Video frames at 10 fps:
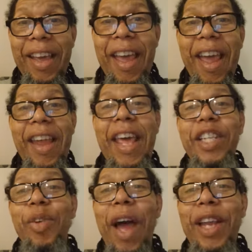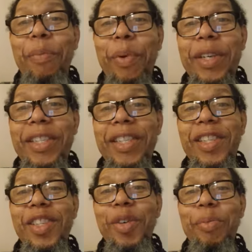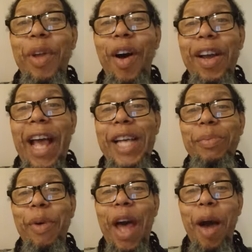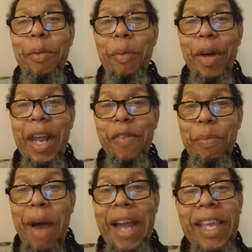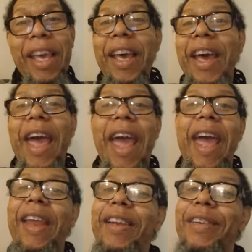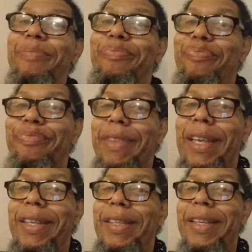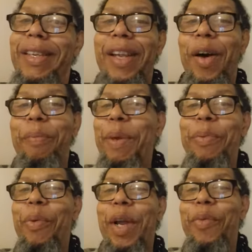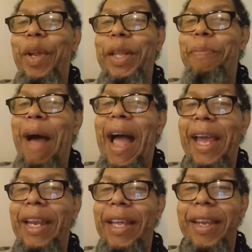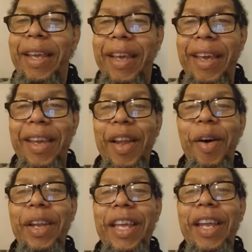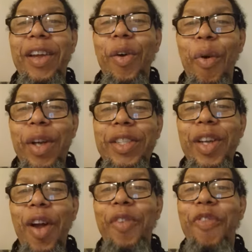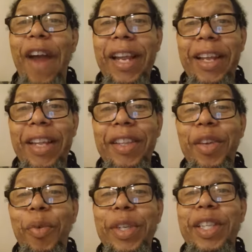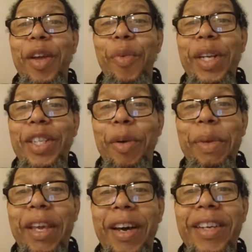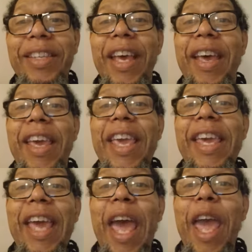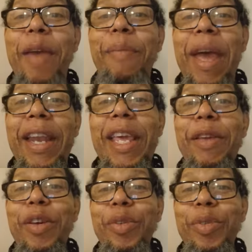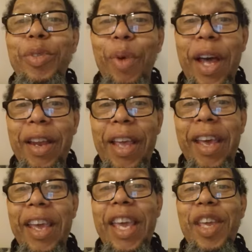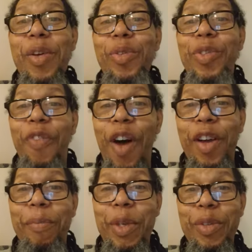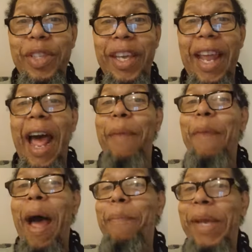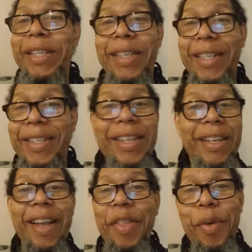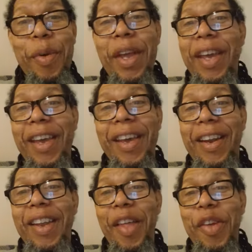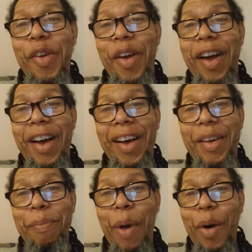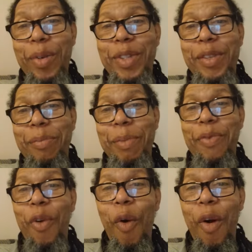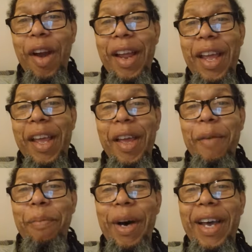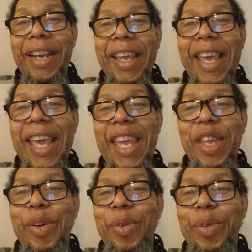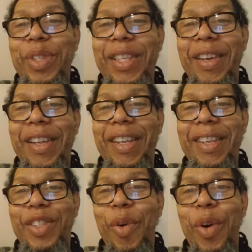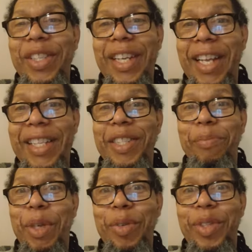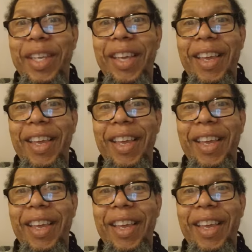And they tried to push this Snoop Dogg gospel album on everybody. And, you know, people wasn't really buying it. You know, and then, of course, Kirk Franklin was the original because he came and he used what? He used funk music. And I mentioned this in another post before, but he used George Clinton's music.